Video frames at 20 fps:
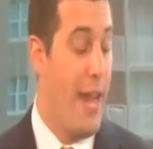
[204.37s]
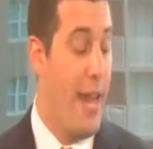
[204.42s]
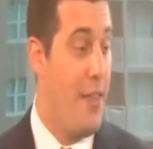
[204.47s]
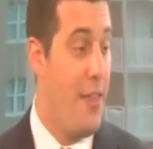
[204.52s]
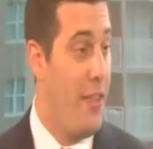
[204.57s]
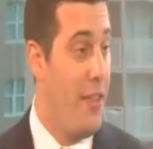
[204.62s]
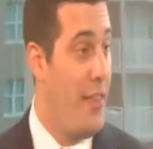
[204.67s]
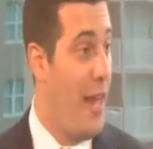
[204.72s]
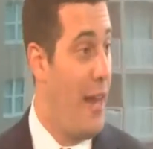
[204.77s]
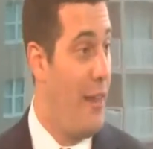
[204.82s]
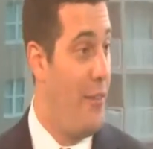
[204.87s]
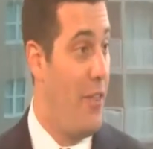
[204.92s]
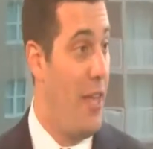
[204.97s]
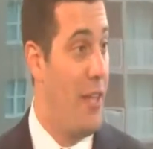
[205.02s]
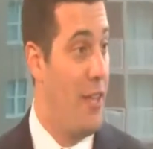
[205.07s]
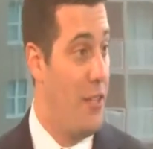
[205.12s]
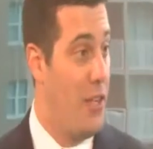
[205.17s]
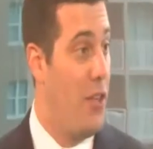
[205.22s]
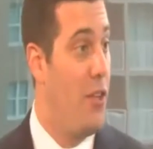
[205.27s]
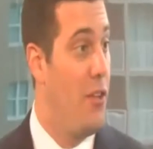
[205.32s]
anything that
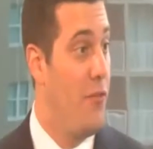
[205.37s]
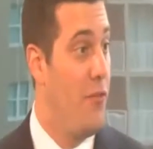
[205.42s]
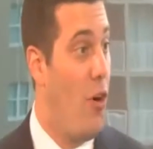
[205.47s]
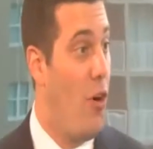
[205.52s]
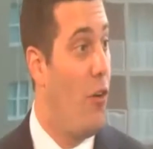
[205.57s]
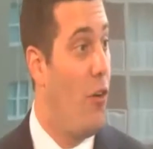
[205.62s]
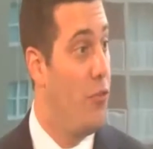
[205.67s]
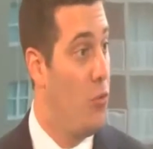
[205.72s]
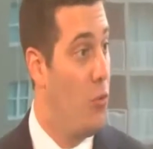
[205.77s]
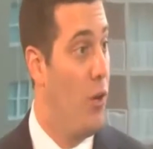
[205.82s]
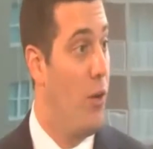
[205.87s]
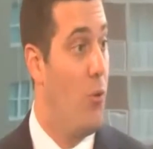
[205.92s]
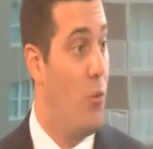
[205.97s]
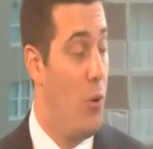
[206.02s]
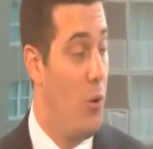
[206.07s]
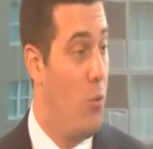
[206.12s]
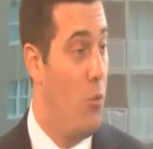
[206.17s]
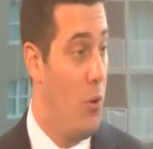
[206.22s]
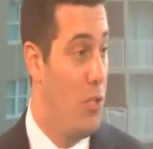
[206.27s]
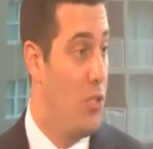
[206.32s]
involves,
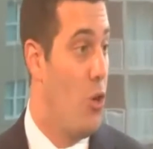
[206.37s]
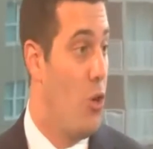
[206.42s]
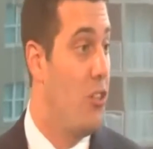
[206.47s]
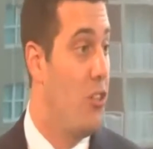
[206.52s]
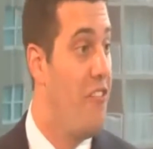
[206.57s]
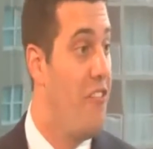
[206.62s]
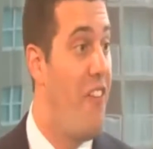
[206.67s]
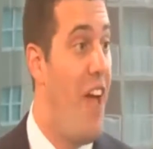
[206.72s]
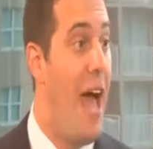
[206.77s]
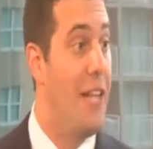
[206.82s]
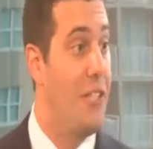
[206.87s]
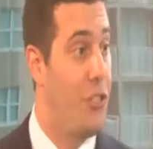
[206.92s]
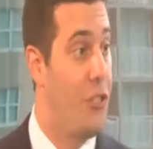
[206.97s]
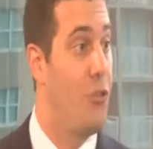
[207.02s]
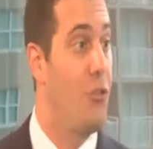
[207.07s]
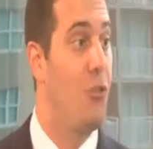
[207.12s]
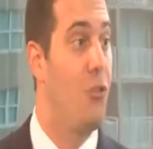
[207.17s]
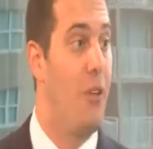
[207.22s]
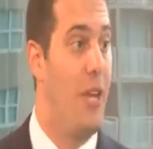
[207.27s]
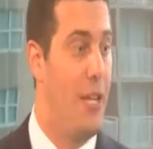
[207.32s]
it's called a
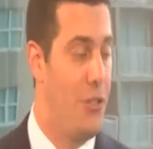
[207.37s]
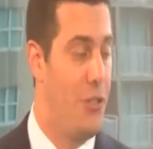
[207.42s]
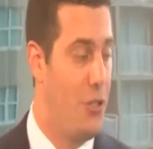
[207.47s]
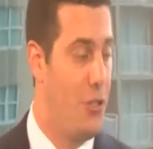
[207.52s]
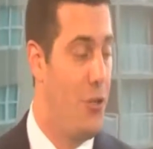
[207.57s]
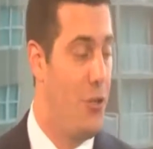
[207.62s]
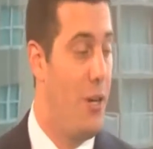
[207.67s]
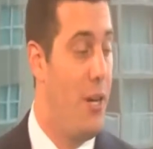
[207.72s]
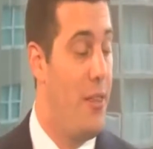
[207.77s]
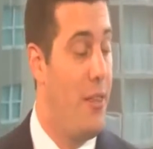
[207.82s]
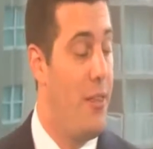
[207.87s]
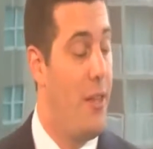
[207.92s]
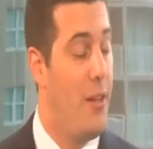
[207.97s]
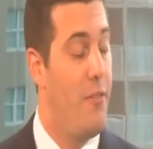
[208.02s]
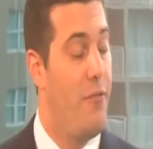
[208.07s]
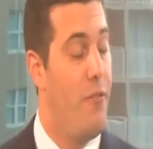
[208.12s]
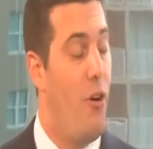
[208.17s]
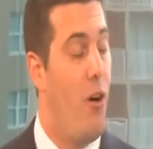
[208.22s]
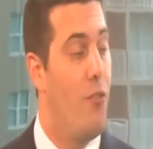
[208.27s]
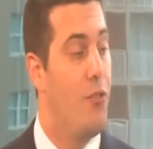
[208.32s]
vascular laser. So anything that
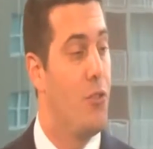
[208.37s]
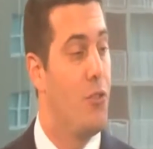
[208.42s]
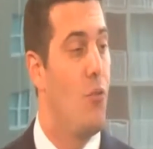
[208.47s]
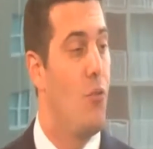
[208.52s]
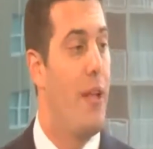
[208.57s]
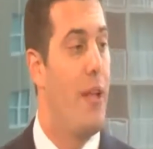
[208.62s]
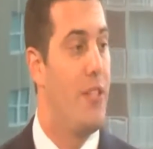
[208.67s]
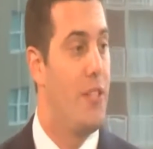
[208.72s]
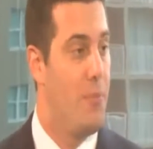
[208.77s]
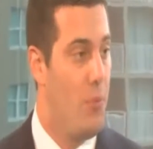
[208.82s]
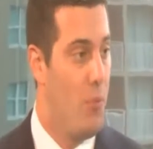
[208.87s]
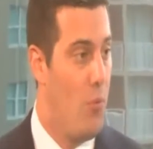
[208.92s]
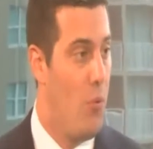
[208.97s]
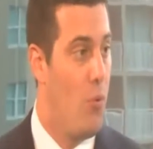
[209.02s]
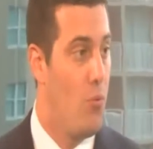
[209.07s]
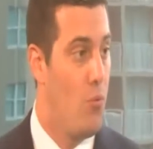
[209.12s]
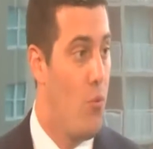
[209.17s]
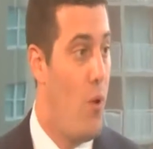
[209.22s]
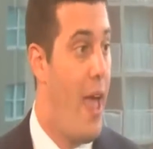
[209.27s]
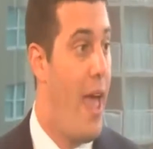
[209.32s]
involves
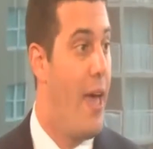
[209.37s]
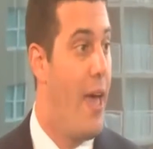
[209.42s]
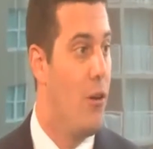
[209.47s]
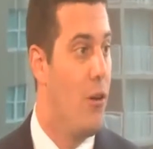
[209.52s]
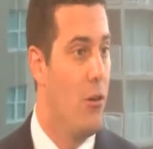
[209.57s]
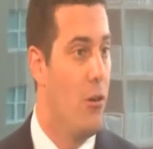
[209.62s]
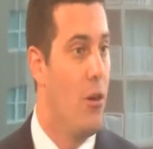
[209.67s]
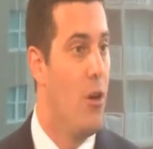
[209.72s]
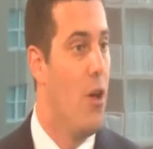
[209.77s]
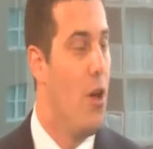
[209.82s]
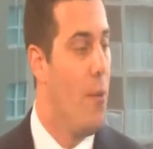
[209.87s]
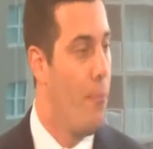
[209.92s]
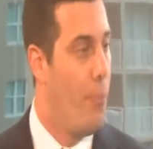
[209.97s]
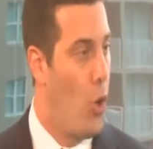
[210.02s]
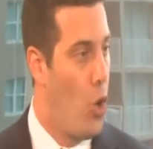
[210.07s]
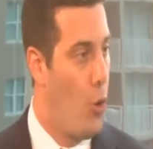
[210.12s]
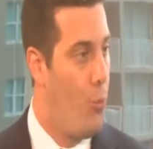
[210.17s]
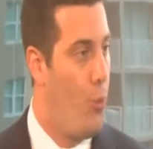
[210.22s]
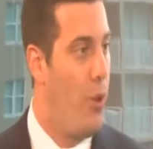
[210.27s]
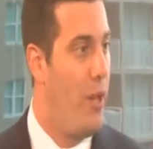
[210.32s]
red or
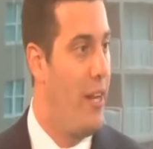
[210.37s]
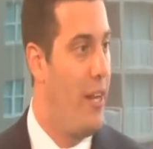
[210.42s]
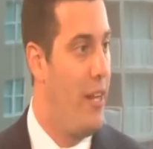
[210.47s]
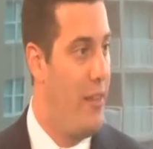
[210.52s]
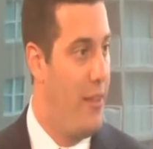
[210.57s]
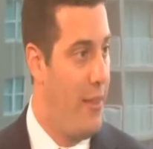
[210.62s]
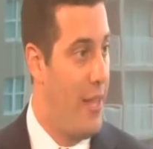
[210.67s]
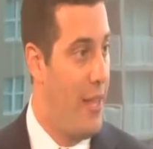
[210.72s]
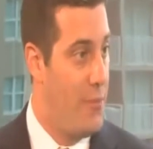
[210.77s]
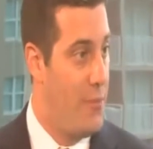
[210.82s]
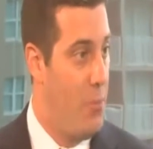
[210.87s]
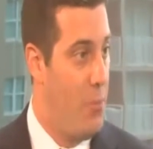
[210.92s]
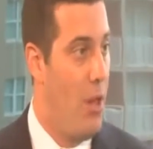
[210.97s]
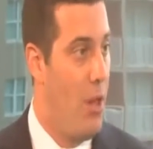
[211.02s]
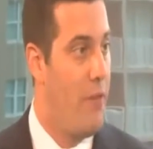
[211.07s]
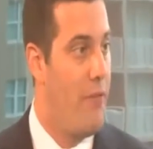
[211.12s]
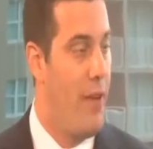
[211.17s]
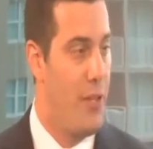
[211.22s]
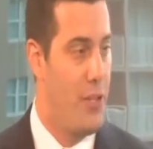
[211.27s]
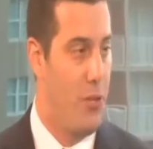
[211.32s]
purple, anything that's
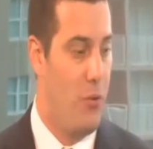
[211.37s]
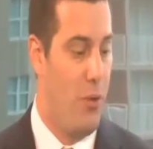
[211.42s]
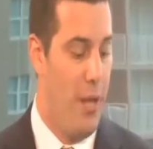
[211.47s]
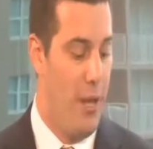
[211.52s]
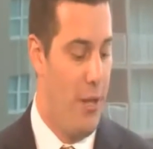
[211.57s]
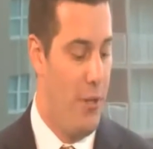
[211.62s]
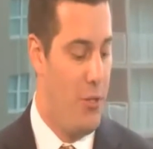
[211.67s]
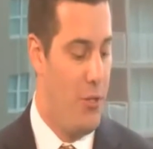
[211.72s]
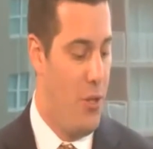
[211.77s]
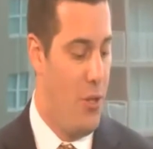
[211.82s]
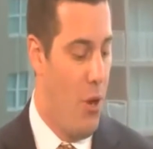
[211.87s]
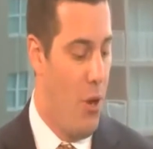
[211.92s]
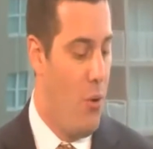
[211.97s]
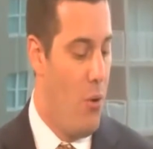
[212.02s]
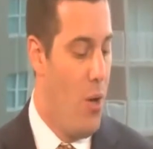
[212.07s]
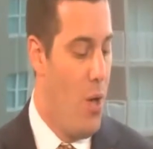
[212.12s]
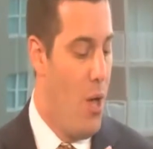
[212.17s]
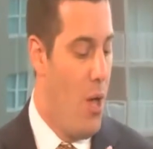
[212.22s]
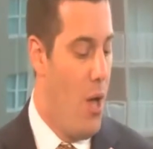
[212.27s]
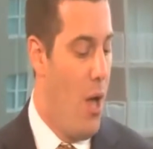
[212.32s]
blood vessel related. So
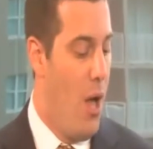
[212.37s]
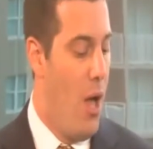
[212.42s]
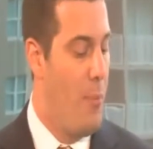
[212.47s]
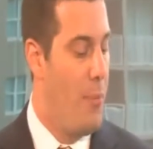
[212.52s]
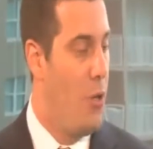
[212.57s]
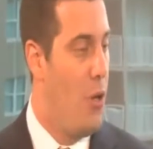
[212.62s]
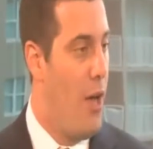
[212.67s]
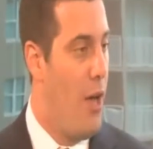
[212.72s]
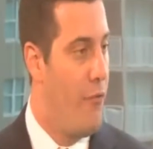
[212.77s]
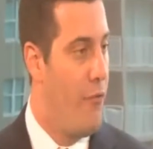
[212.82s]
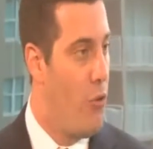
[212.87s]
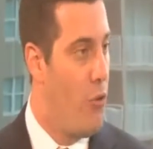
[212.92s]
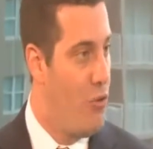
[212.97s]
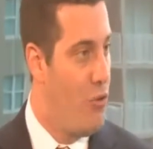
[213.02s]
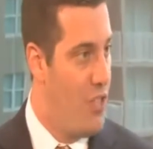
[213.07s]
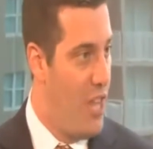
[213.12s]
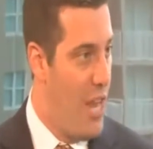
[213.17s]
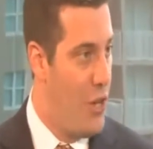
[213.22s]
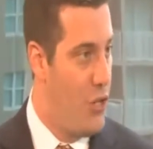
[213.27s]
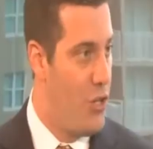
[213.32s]
you have
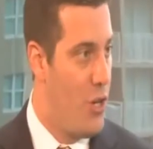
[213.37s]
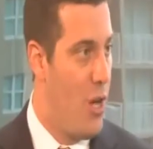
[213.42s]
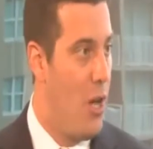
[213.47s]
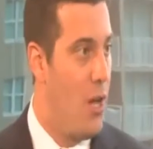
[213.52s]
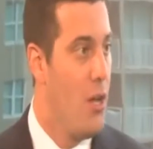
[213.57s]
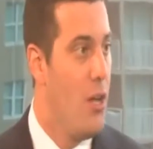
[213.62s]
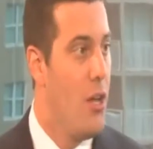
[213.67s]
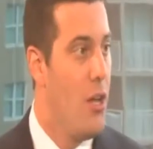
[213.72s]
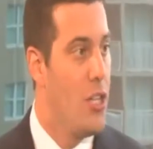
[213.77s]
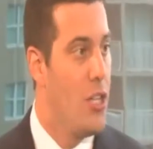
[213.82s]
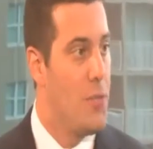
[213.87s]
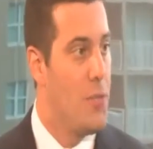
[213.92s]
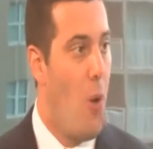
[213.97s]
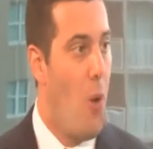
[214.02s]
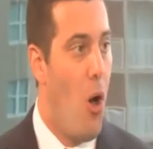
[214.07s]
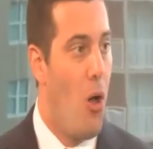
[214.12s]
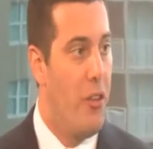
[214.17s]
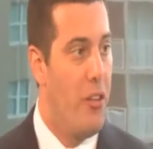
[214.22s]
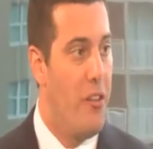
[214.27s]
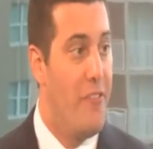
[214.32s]
rosacea,
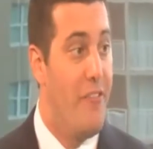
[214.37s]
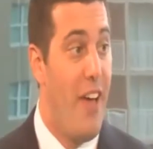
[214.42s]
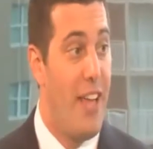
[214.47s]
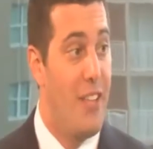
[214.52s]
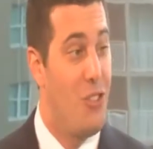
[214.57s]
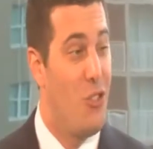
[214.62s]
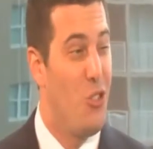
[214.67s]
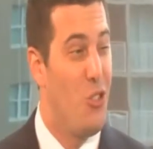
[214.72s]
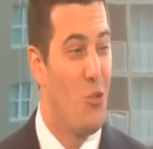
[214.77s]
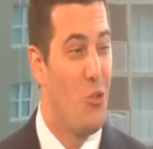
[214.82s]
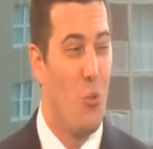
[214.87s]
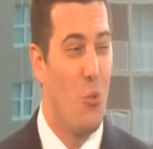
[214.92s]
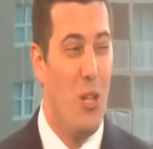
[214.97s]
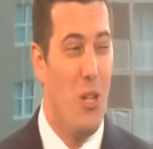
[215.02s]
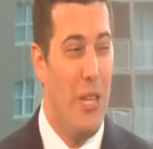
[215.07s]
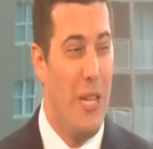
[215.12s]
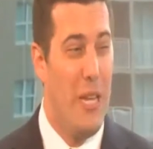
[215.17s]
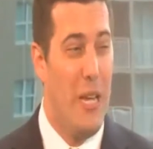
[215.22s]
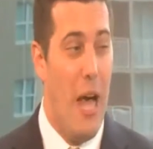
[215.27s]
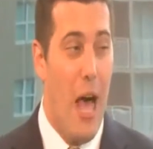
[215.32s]
small little vessels,
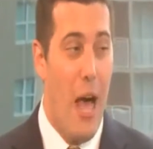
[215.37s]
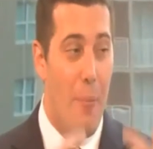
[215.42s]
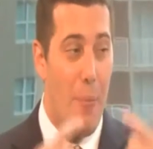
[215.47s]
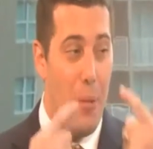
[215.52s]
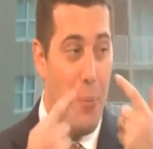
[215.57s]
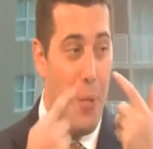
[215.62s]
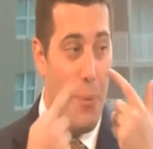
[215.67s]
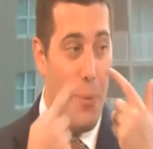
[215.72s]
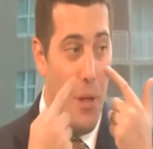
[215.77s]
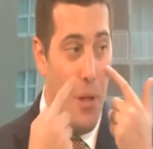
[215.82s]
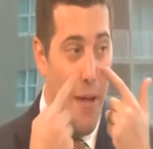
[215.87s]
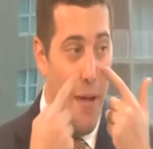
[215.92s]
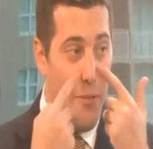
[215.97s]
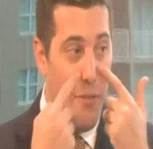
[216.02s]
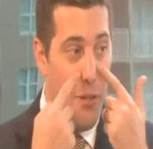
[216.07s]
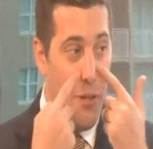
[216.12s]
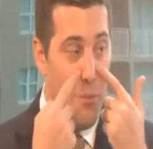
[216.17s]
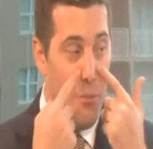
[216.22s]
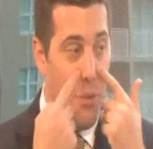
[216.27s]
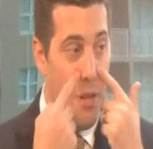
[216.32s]
really common. People have
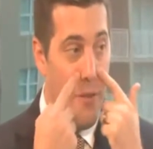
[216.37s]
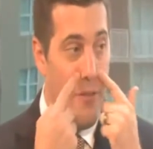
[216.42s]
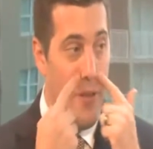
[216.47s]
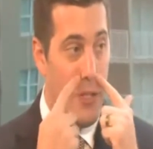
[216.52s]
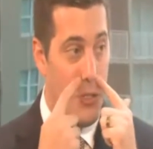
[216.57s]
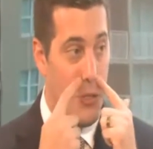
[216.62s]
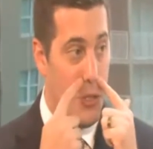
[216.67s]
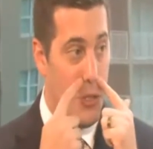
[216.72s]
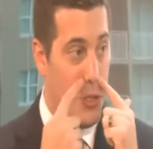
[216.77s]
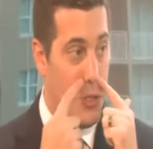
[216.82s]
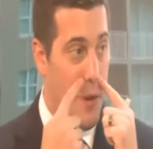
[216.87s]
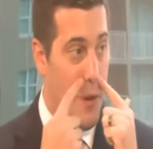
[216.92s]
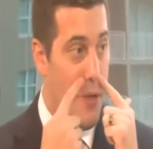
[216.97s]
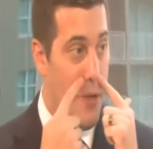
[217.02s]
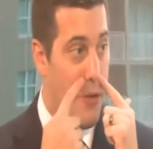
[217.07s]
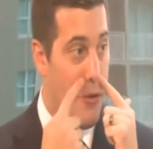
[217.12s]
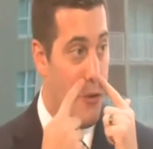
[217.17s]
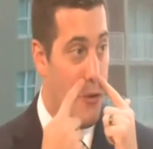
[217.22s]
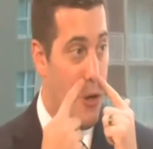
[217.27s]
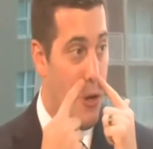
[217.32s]
little blood vessels
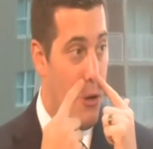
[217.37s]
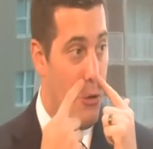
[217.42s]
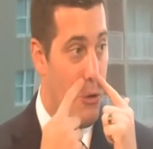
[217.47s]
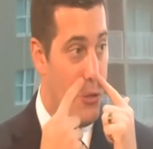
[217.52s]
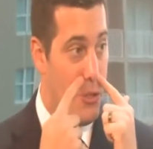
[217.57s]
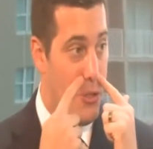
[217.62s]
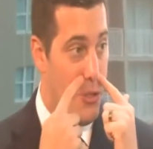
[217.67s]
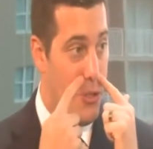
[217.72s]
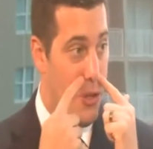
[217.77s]
around their nose.